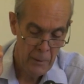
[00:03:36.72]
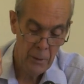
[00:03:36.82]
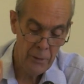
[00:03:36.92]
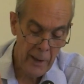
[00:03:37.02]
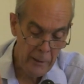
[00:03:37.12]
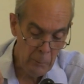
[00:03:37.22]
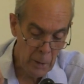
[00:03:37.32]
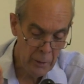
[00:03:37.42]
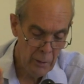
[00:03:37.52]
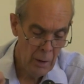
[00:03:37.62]
The
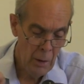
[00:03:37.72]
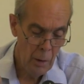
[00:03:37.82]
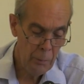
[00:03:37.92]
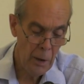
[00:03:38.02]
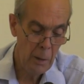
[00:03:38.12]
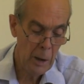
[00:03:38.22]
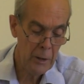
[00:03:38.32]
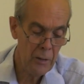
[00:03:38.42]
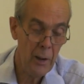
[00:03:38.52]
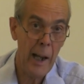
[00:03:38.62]
settlement of how much